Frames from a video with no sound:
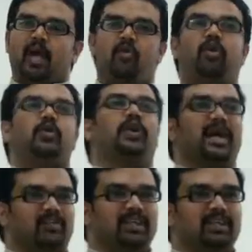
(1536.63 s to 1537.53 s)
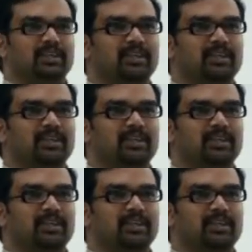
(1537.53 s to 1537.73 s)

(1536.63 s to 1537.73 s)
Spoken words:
I want to drive it.